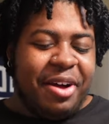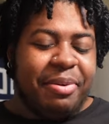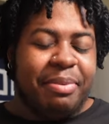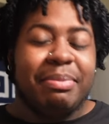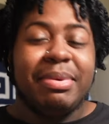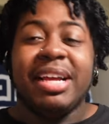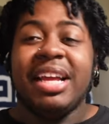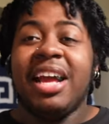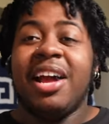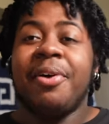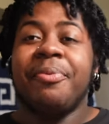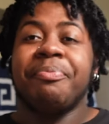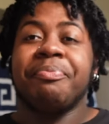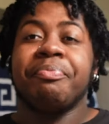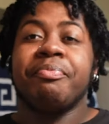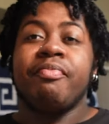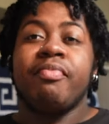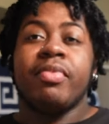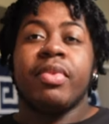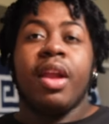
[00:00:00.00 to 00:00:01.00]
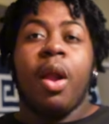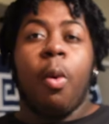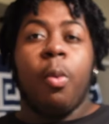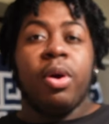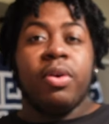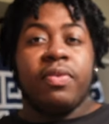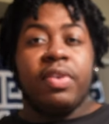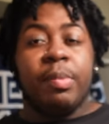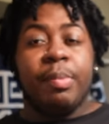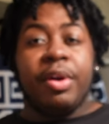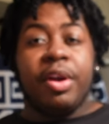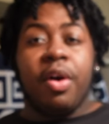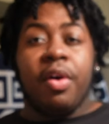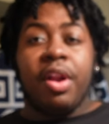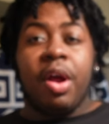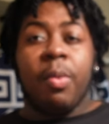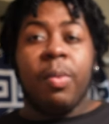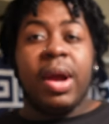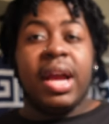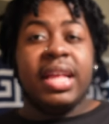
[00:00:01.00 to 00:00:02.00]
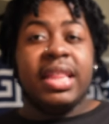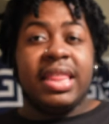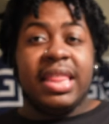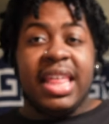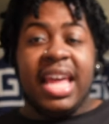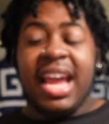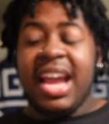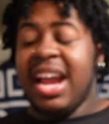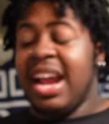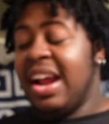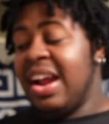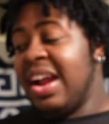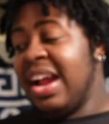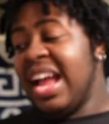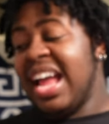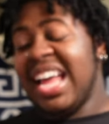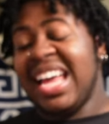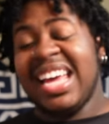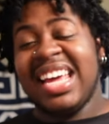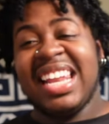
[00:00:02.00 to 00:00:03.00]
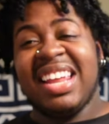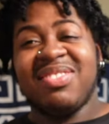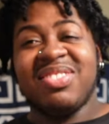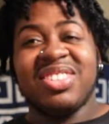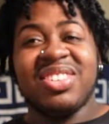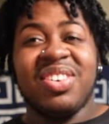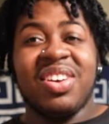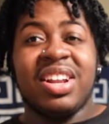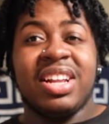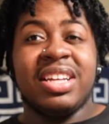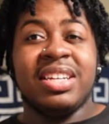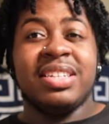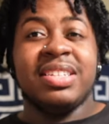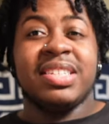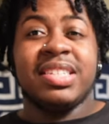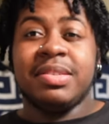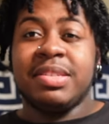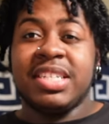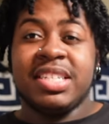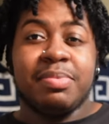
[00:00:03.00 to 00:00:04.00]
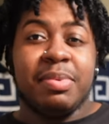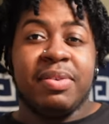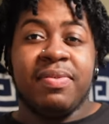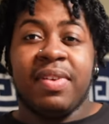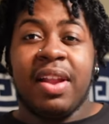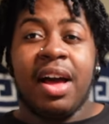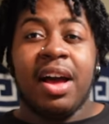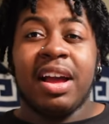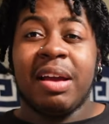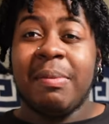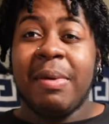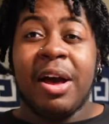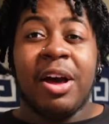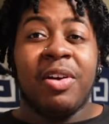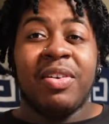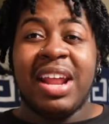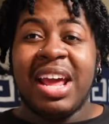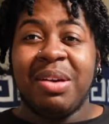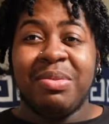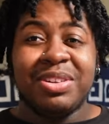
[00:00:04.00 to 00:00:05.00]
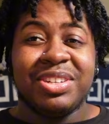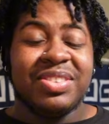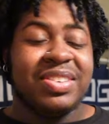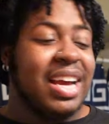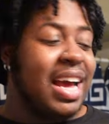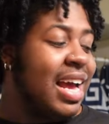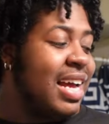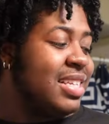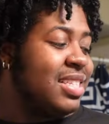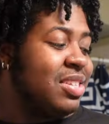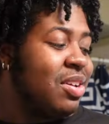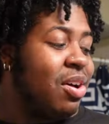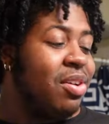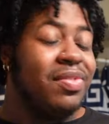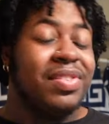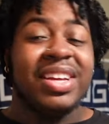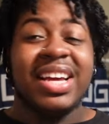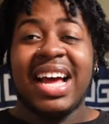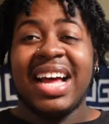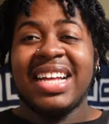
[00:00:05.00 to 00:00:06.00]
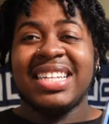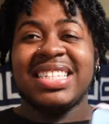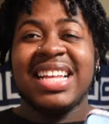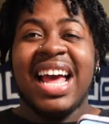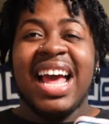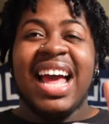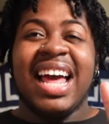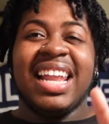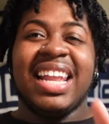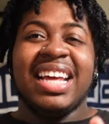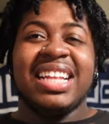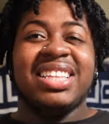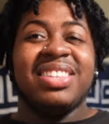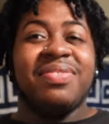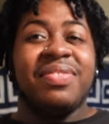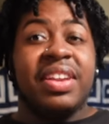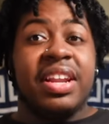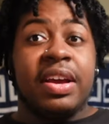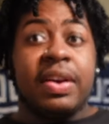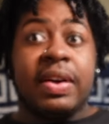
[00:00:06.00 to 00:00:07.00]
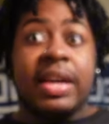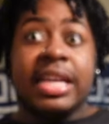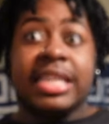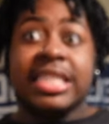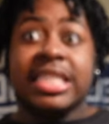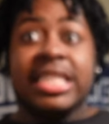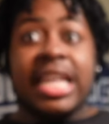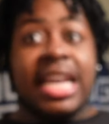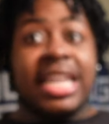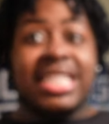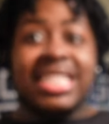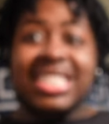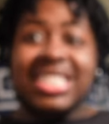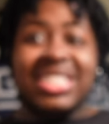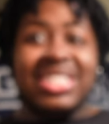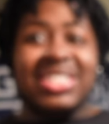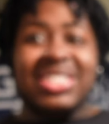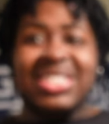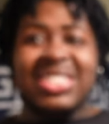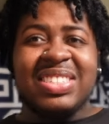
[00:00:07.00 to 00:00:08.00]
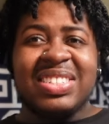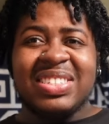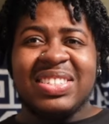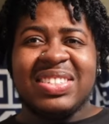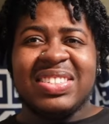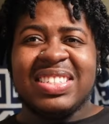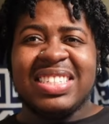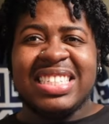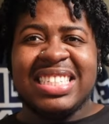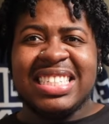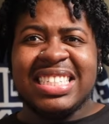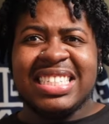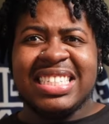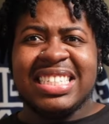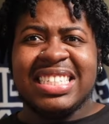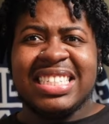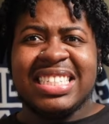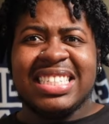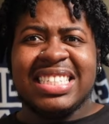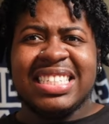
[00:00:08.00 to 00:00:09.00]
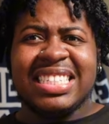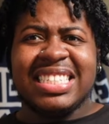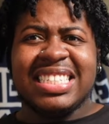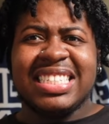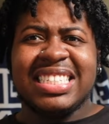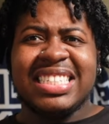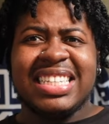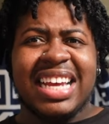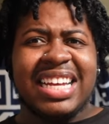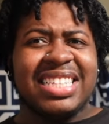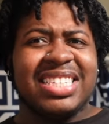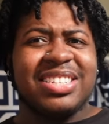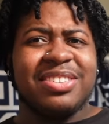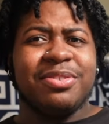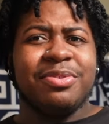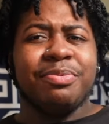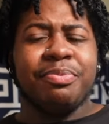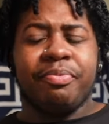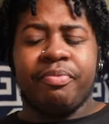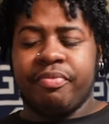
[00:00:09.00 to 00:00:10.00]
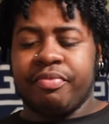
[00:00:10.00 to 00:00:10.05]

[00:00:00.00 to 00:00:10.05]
But yeah. We're gonna be on our way there, and I'm just gonna just be vlogging my whole day with you guys. So I hope you guys like this video and stay tuned. Stay tuned.